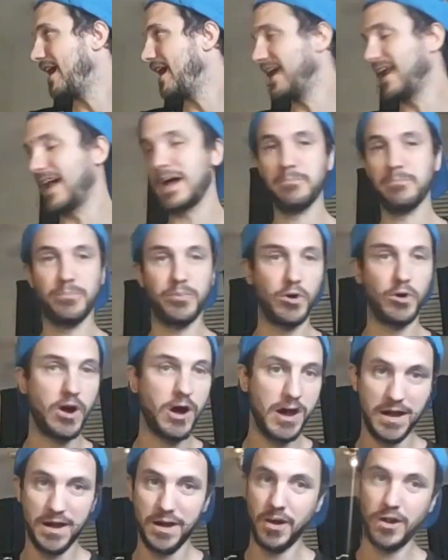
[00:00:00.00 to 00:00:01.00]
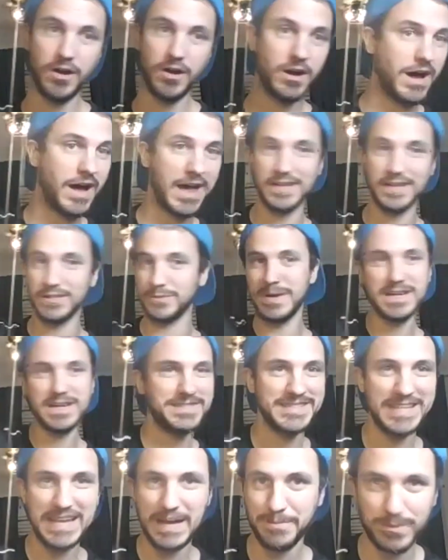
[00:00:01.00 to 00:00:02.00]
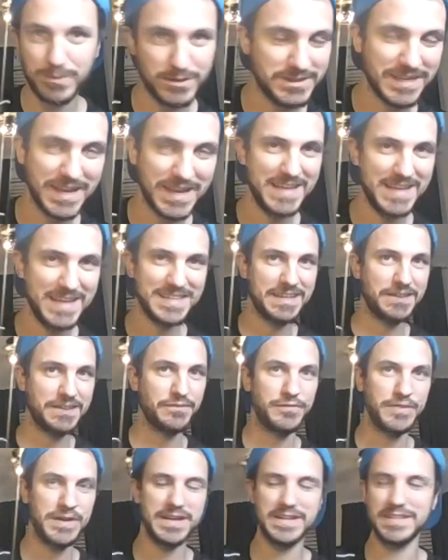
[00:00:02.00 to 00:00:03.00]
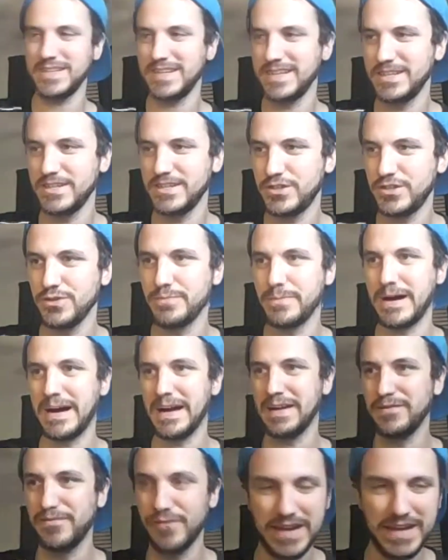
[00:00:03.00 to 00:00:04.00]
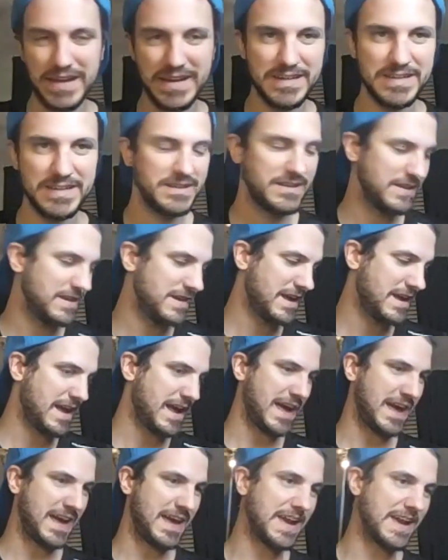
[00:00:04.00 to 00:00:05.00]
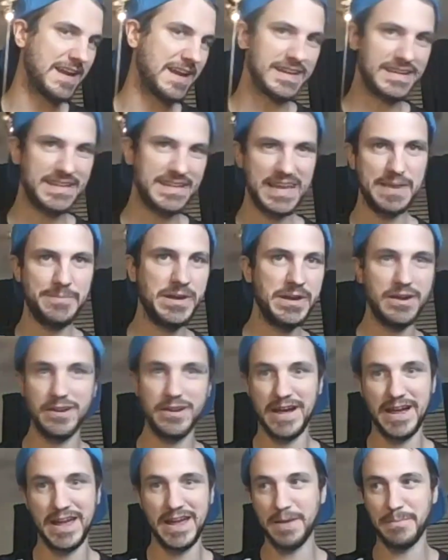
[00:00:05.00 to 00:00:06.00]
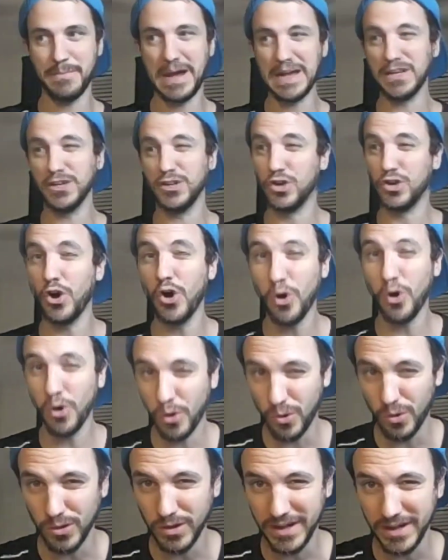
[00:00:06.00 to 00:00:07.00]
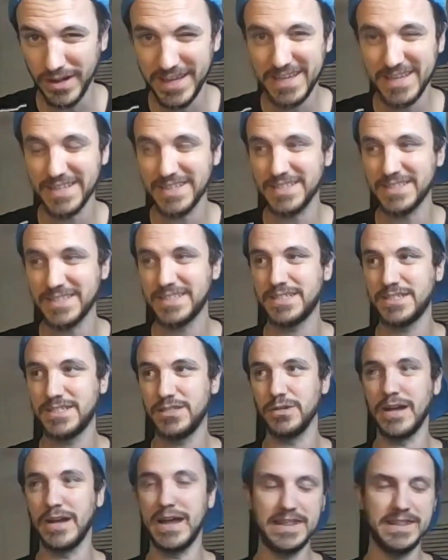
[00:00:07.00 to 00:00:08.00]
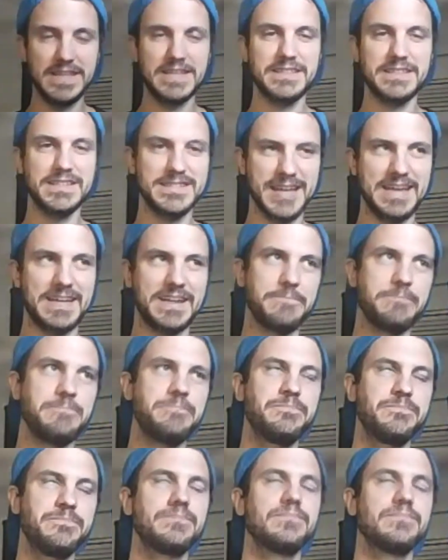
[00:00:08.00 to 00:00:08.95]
and I brought as many samples as I could fit into my van, and I came here, and my goal is to, and this is like